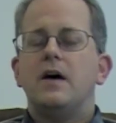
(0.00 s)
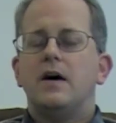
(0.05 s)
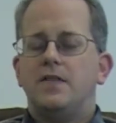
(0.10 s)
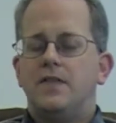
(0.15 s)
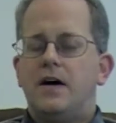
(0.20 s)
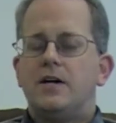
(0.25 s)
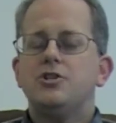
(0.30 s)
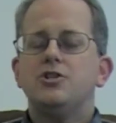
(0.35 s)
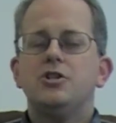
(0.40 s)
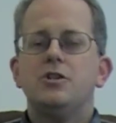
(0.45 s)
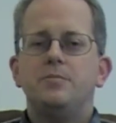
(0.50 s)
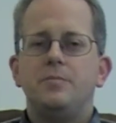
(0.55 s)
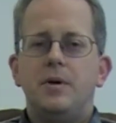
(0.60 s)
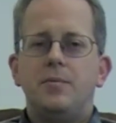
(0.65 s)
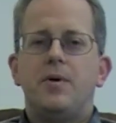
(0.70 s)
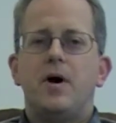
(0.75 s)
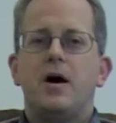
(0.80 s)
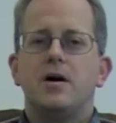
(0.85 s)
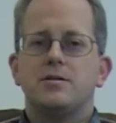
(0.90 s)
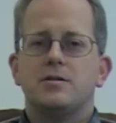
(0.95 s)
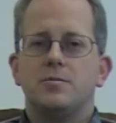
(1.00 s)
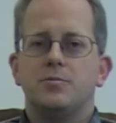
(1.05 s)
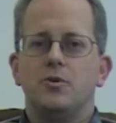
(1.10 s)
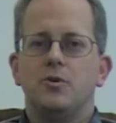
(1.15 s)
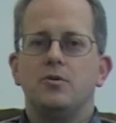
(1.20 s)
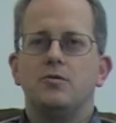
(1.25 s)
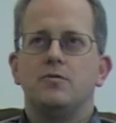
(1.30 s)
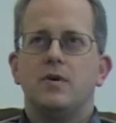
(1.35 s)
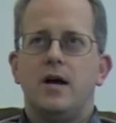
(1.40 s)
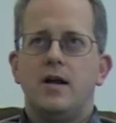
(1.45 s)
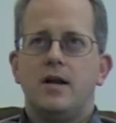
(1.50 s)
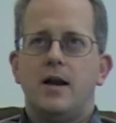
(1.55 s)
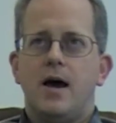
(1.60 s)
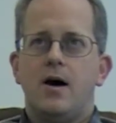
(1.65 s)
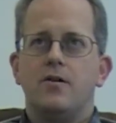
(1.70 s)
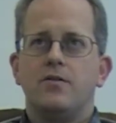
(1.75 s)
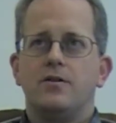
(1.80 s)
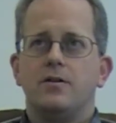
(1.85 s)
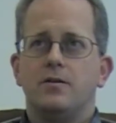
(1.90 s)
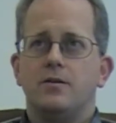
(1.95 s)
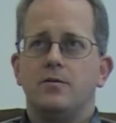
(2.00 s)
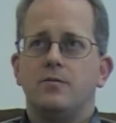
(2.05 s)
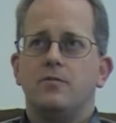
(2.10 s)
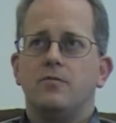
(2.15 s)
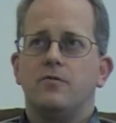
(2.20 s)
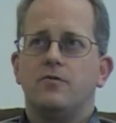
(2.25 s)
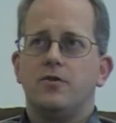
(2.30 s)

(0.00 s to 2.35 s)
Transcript: that, that should be possible right now the